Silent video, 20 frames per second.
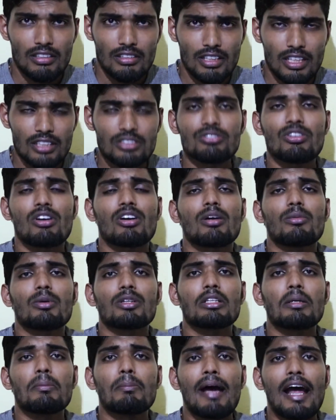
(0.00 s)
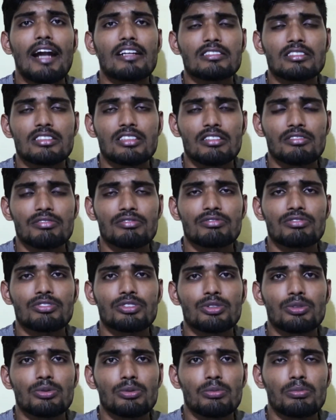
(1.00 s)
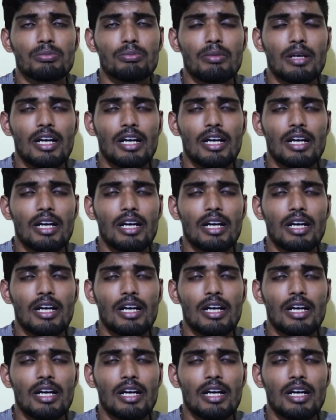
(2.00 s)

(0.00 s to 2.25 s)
let's talk about the bad stuff. So